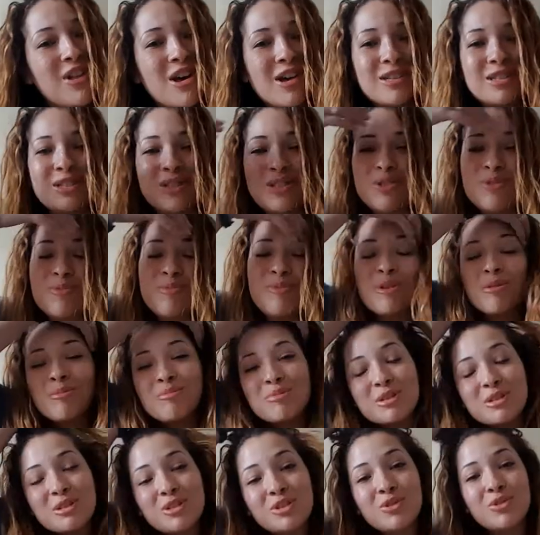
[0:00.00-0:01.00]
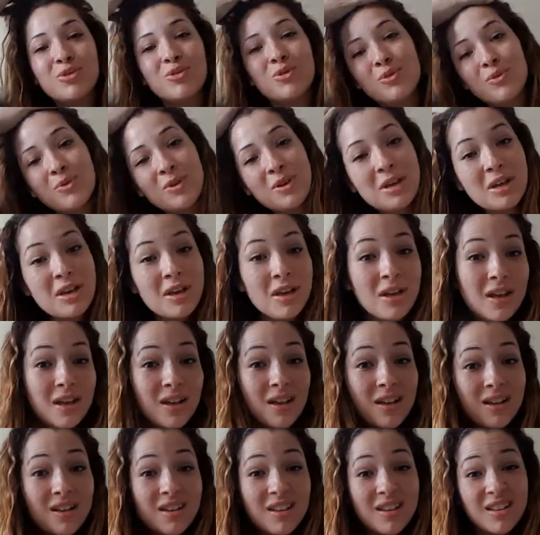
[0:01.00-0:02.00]
floss tube number two.
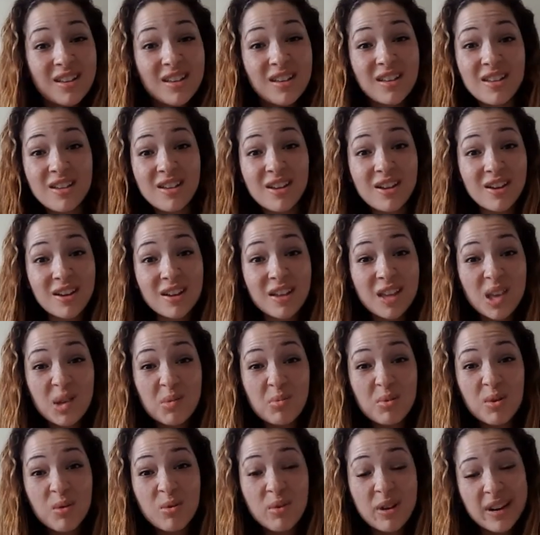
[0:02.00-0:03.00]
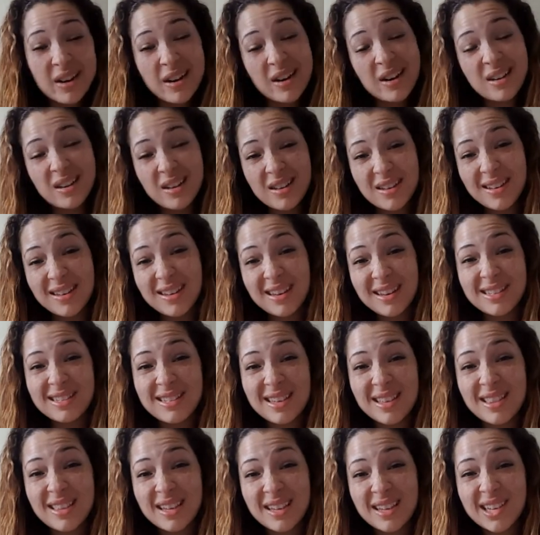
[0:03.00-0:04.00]
Gonna keep it weird because
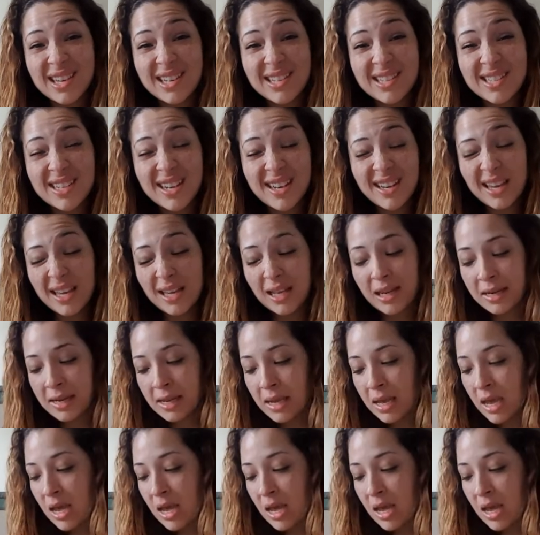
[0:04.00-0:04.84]
I think y'all dug it.